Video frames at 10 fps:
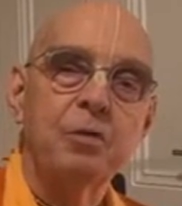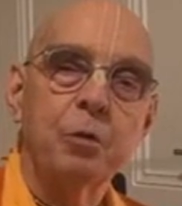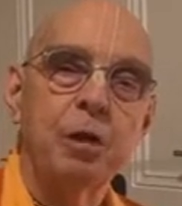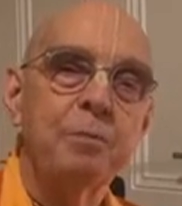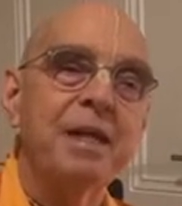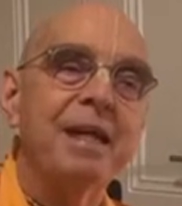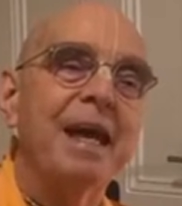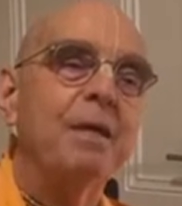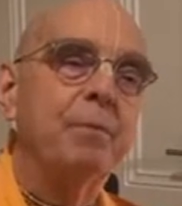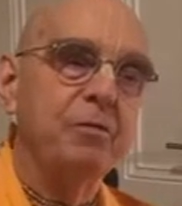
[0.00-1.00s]
You can be in
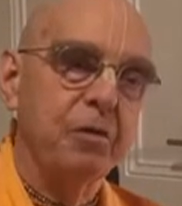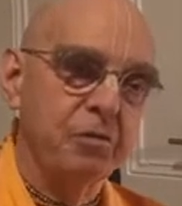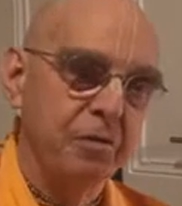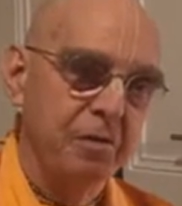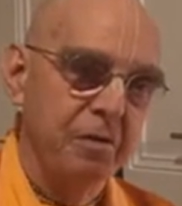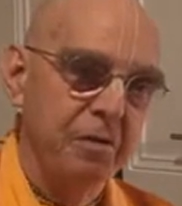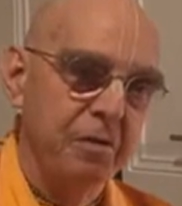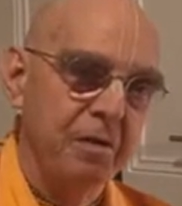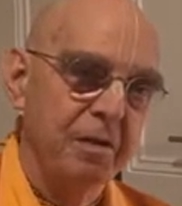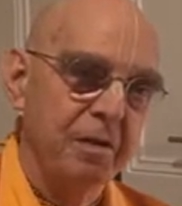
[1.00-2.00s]
any position
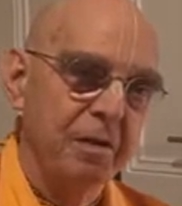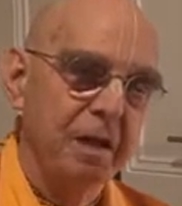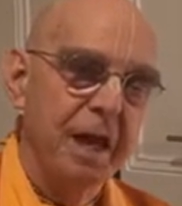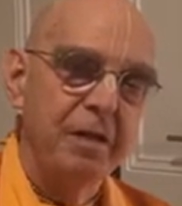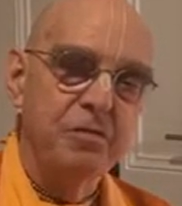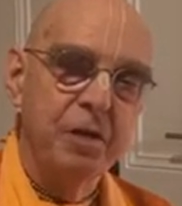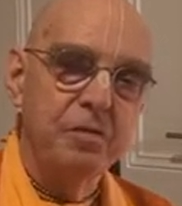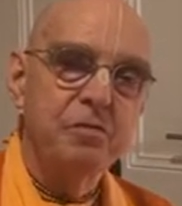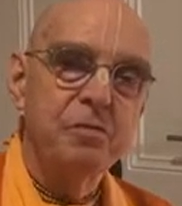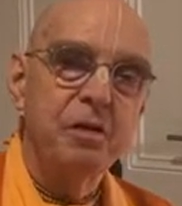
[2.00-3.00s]
and
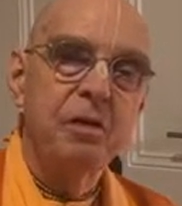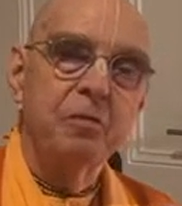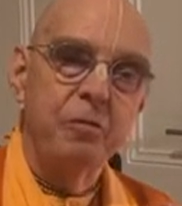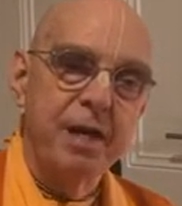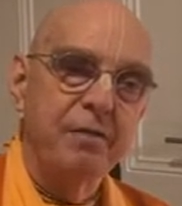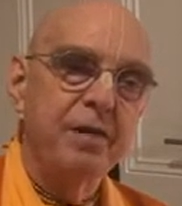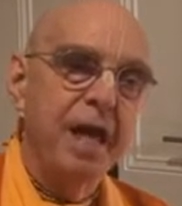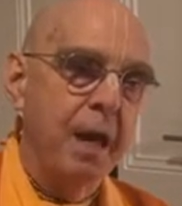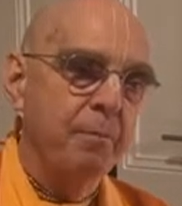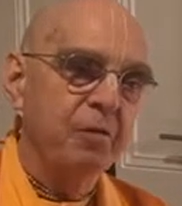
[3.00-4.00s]
just create
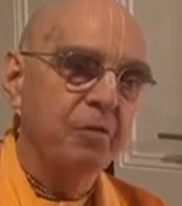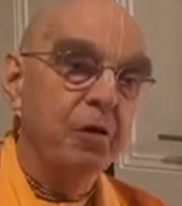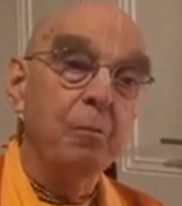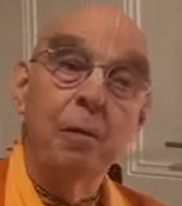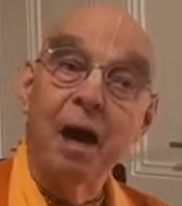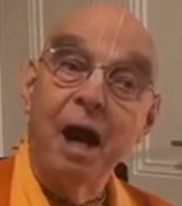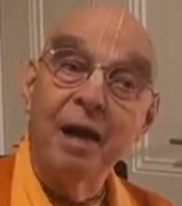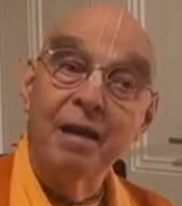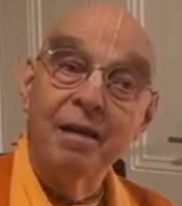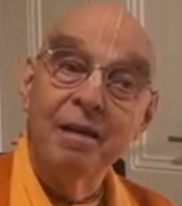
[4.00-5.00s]
the atmosphere
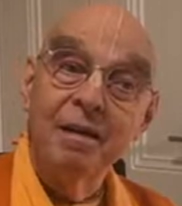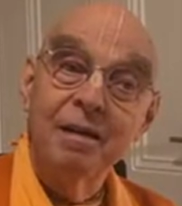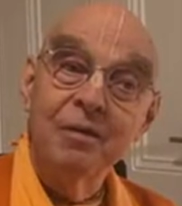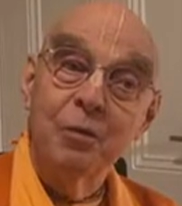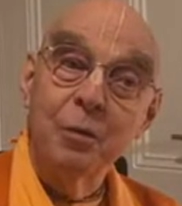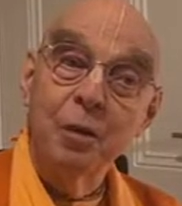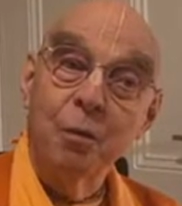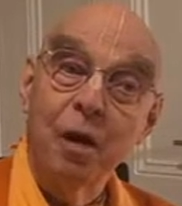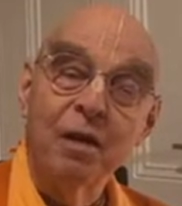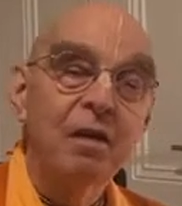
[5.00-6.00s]
by
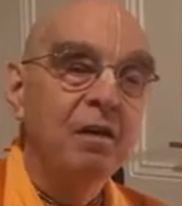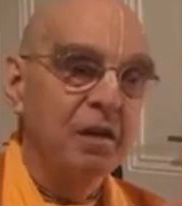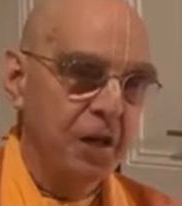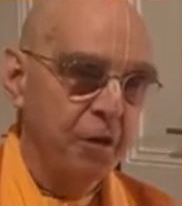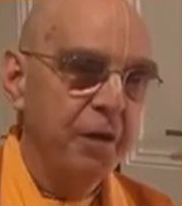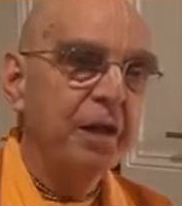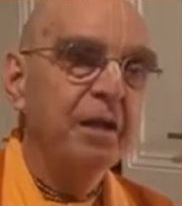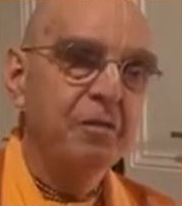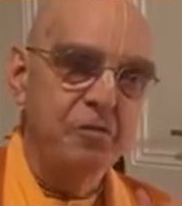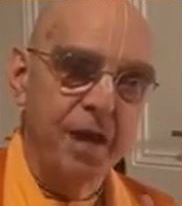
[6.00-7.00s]
doing what?
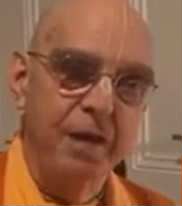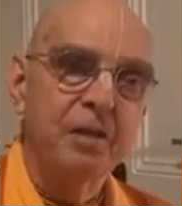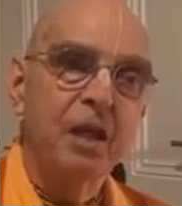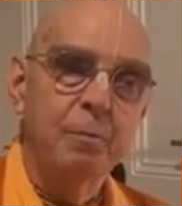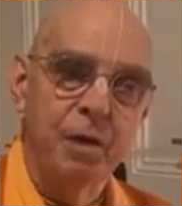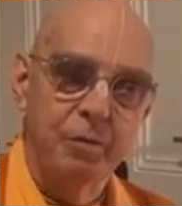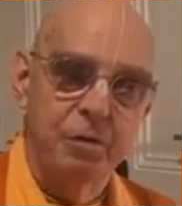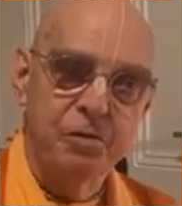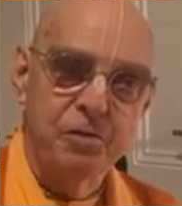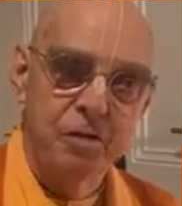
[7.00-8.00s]
Hearing and chanting
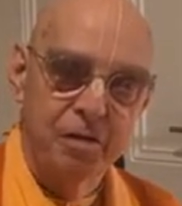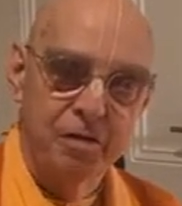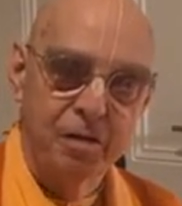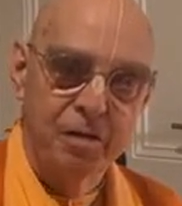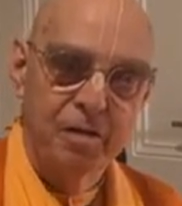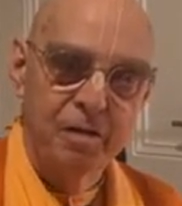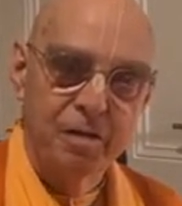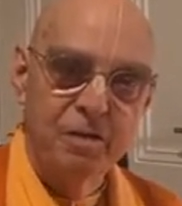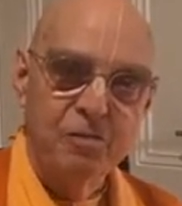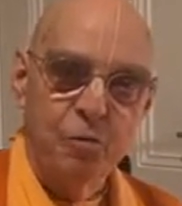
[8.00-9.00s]
about Krishna.
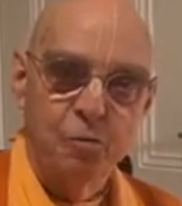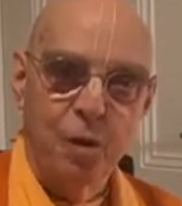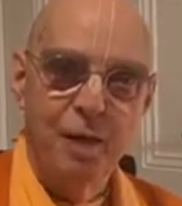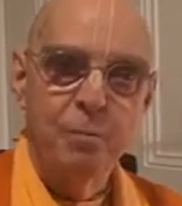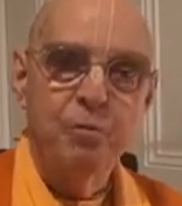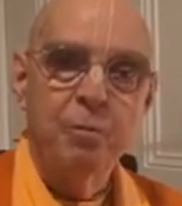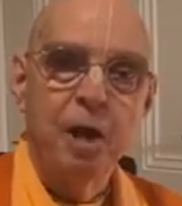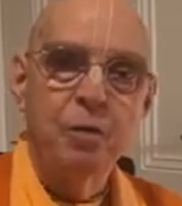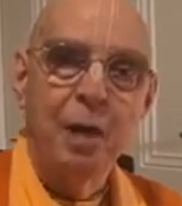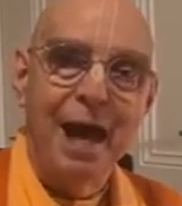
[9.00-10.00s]
So Swayambhuva
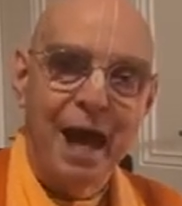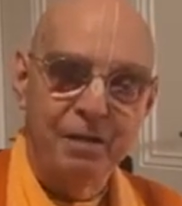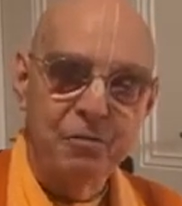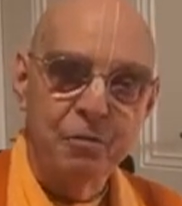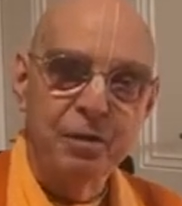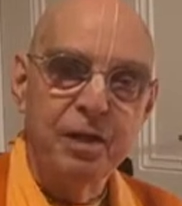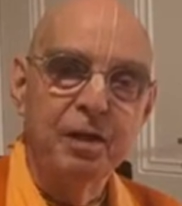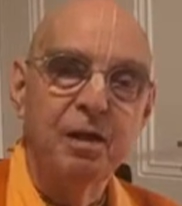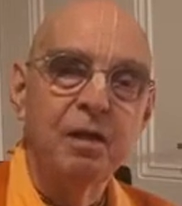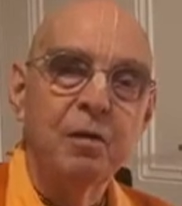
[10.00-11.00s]
Manu
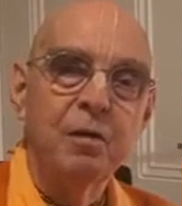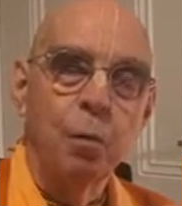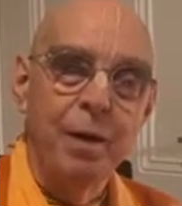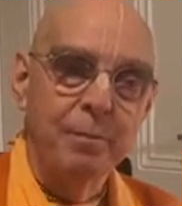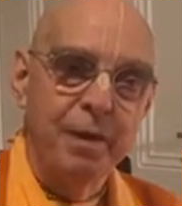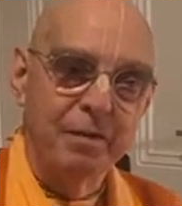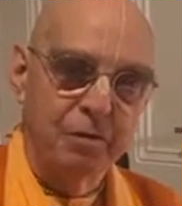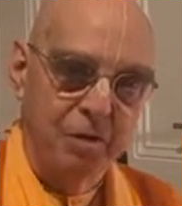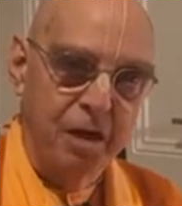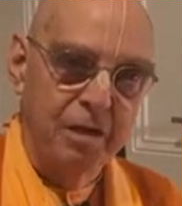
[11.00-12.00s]
actually went
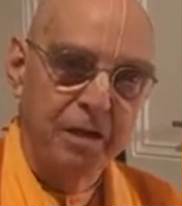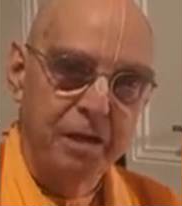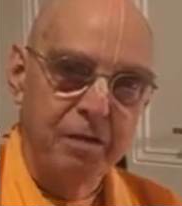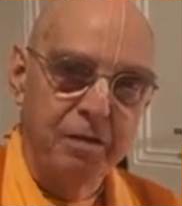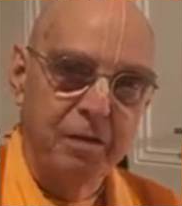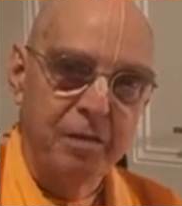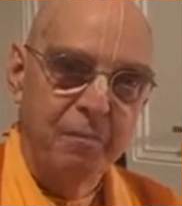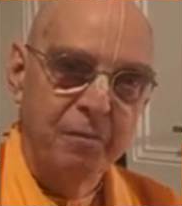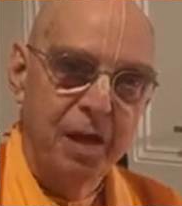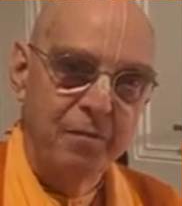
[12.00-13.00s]
back to Godhead
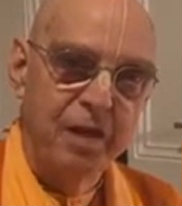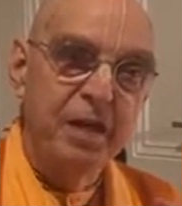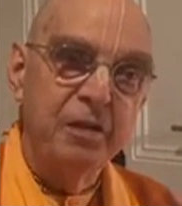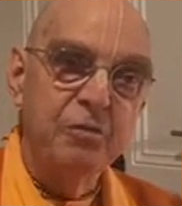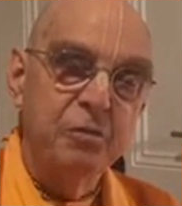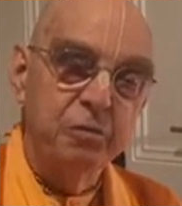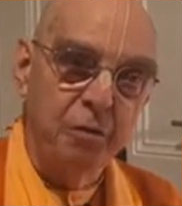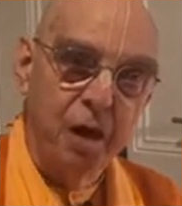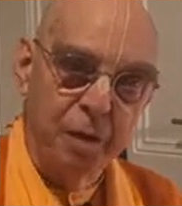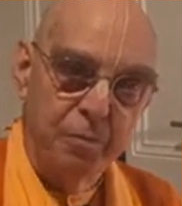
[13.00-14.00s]
at the end is
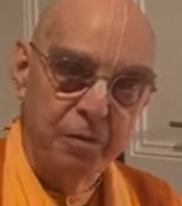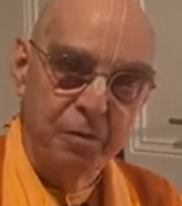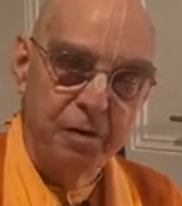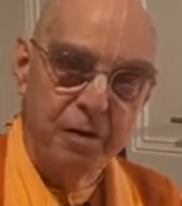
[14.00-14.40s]
described